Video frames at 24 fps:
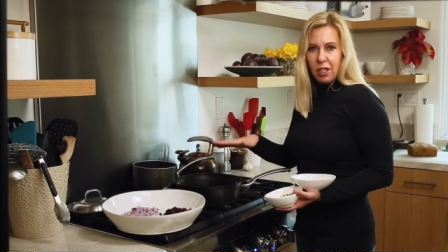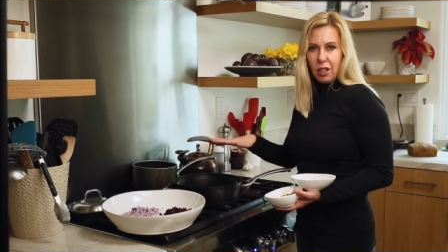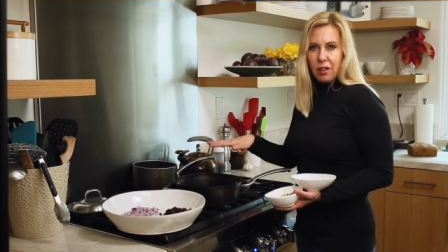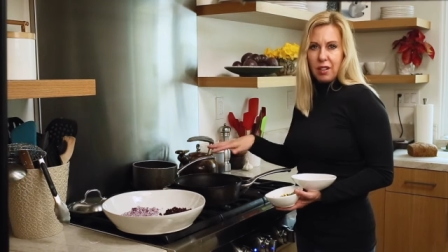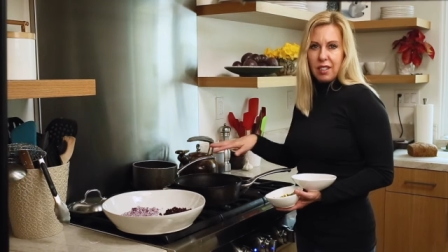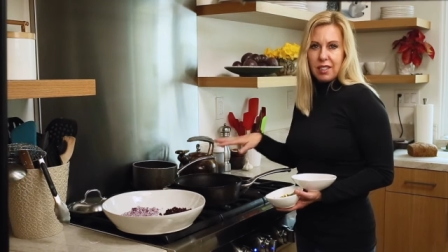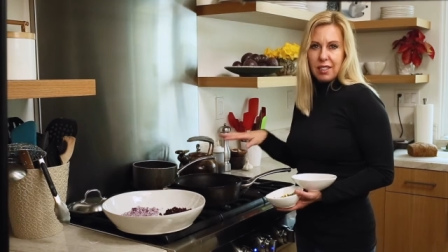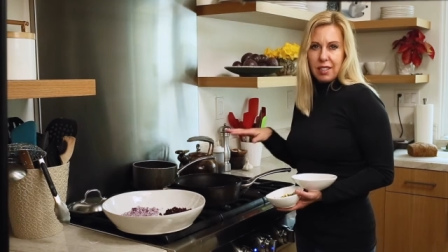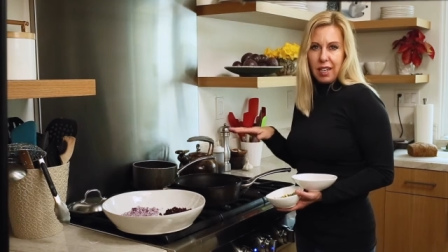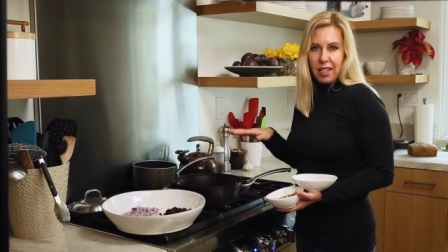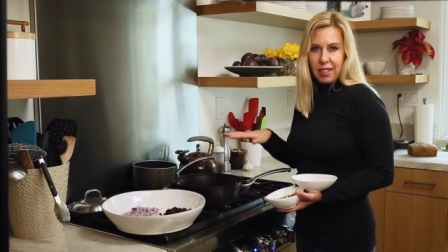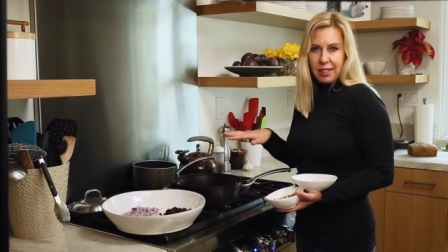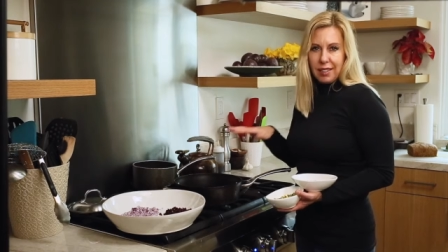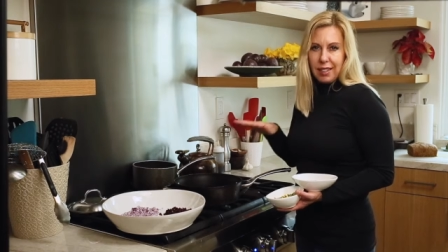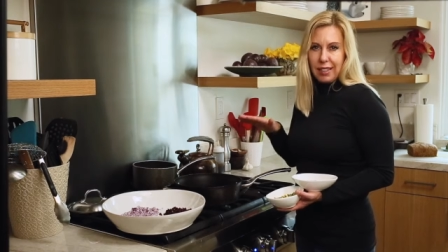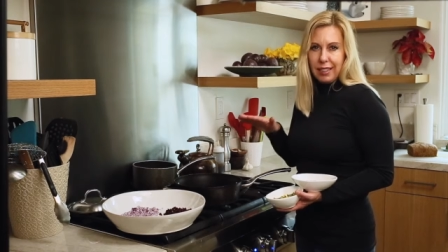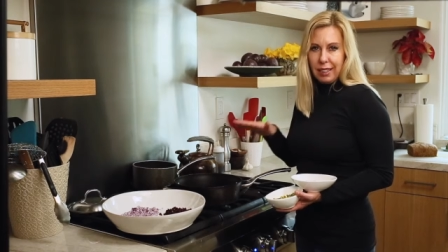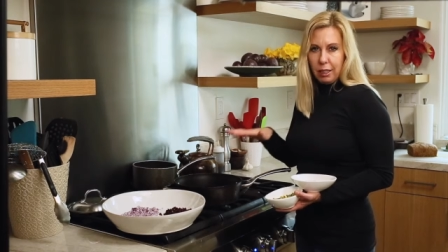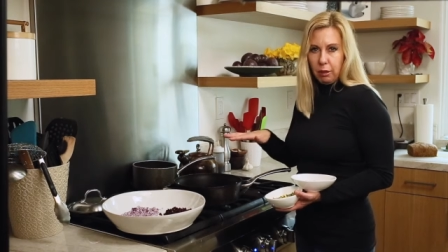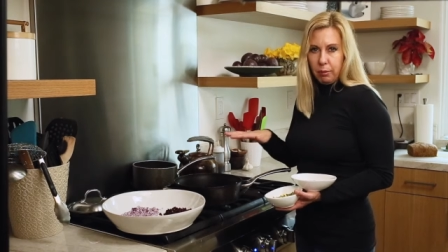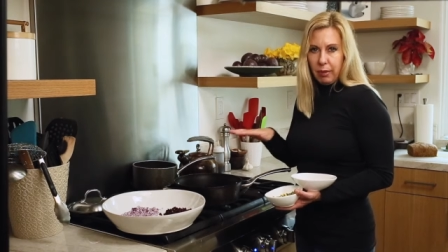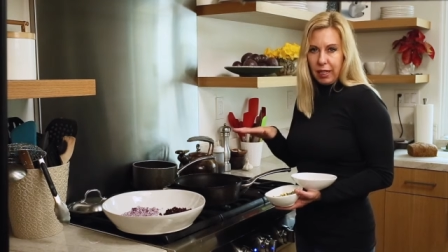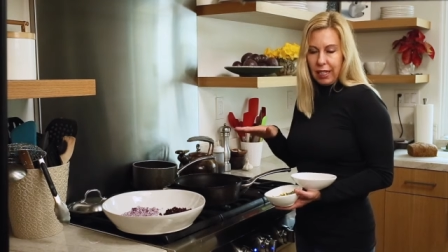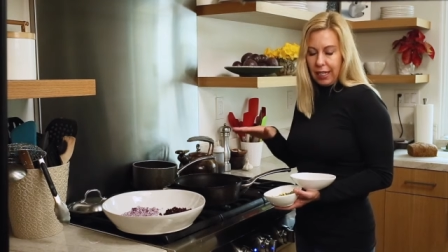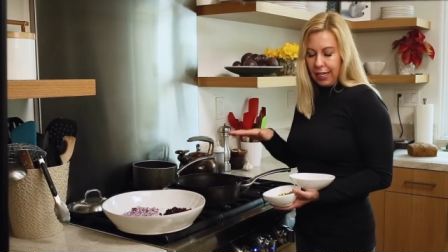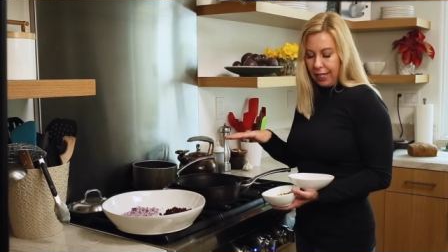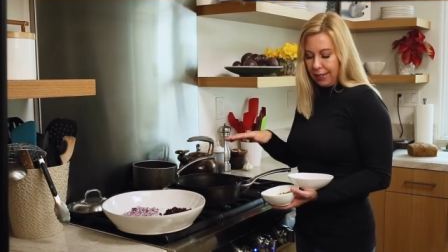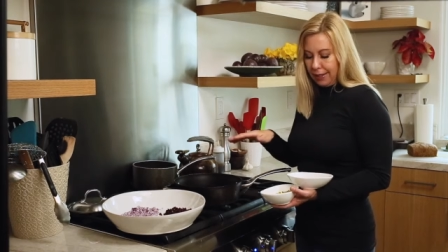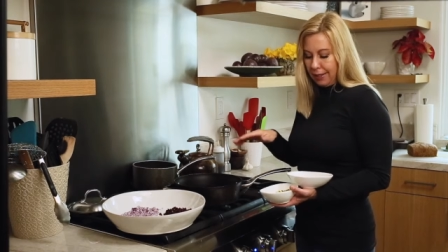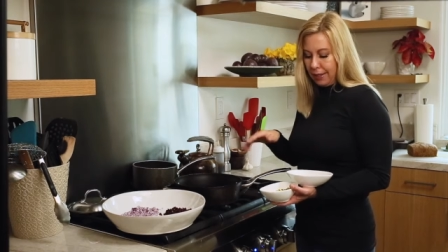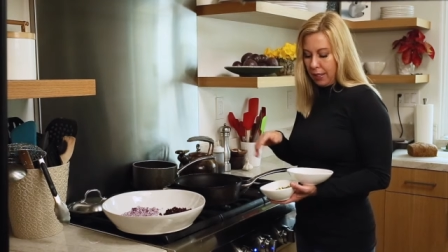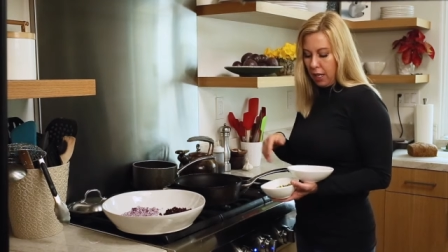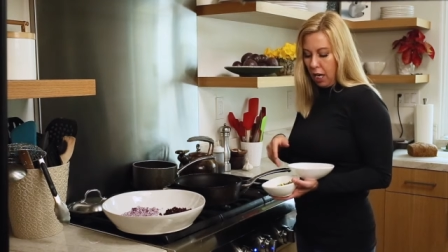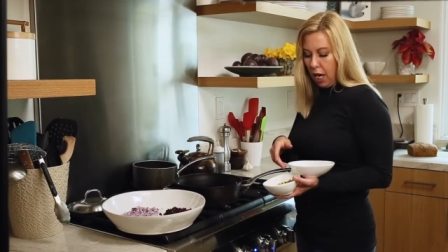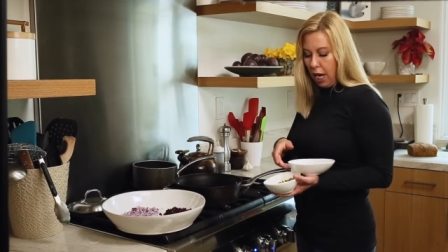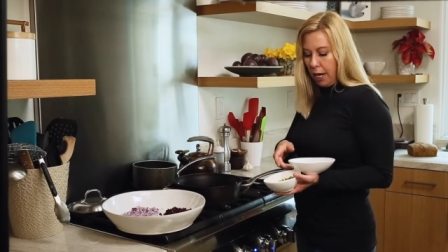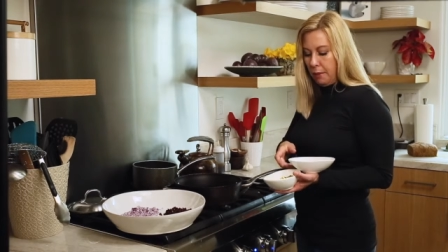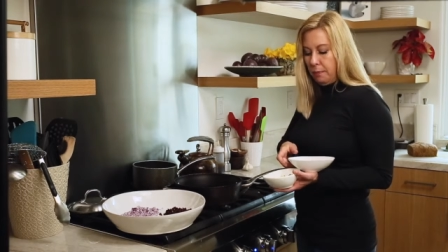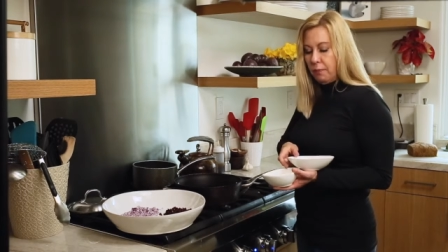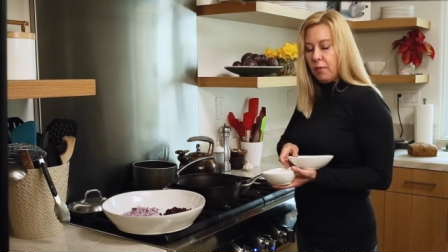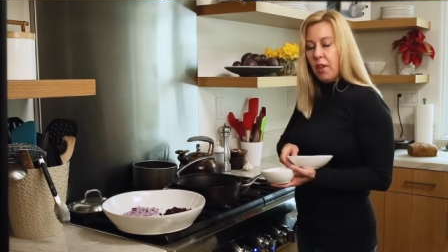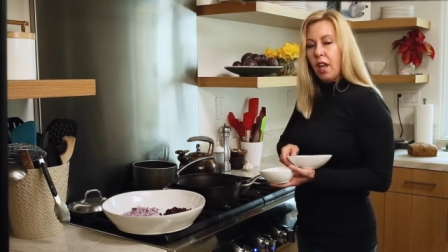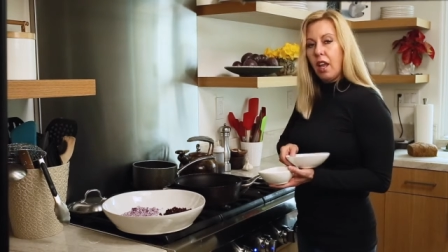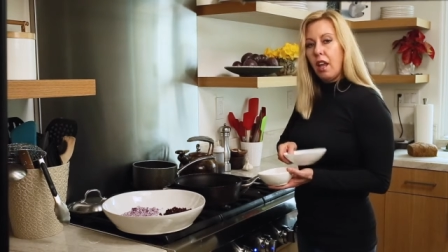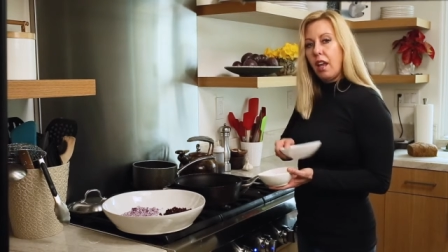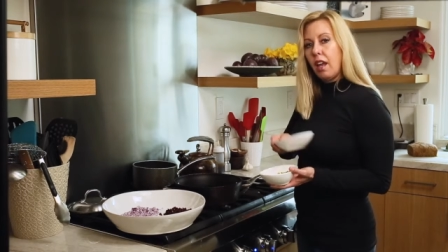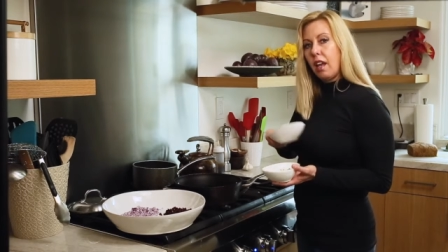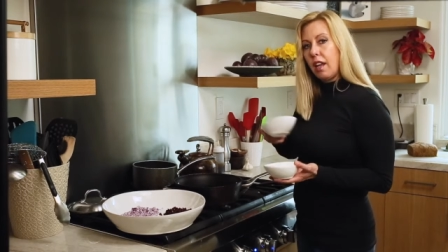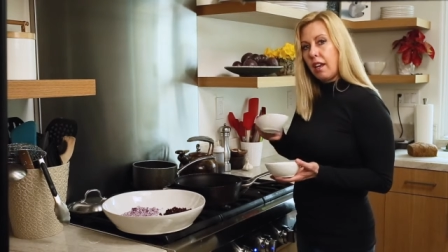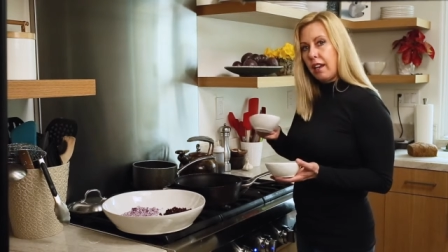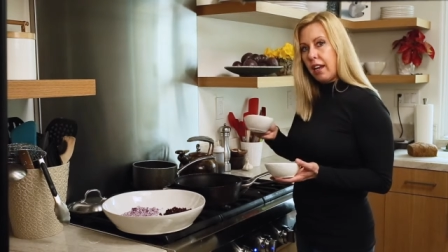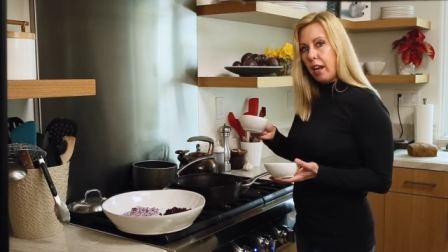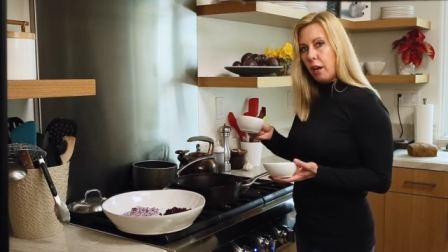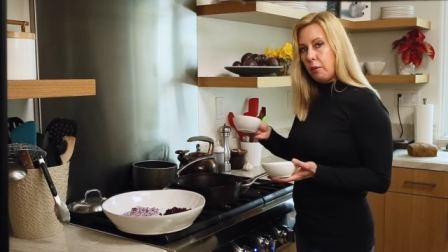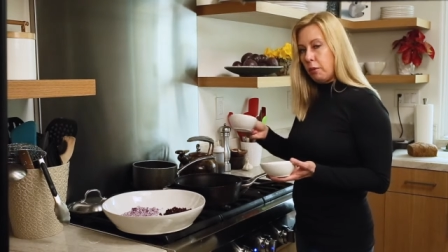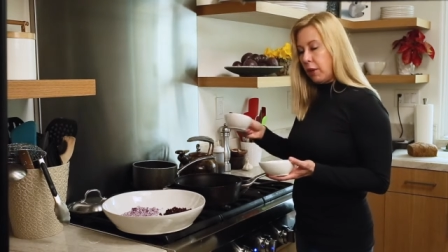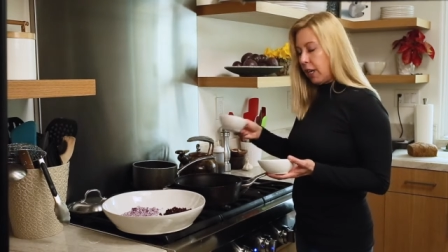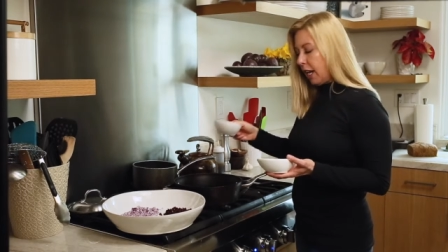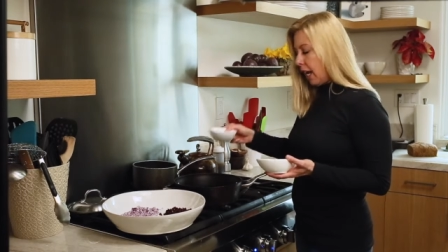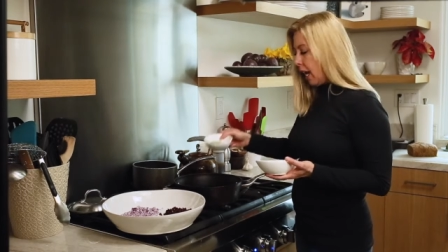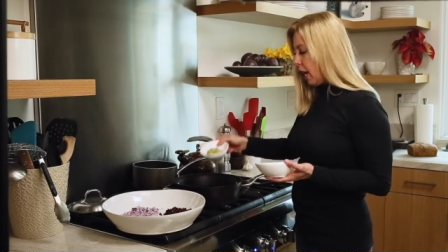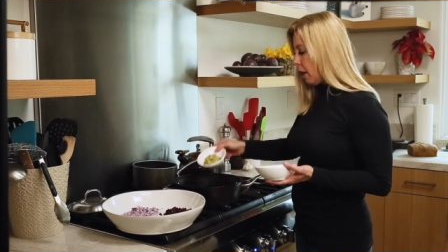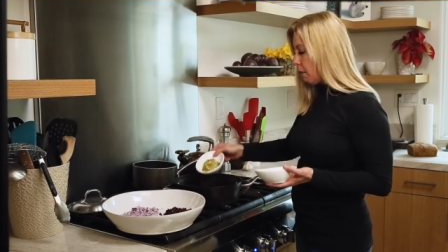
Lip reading: so this takes a little bit less time. And now I'm going to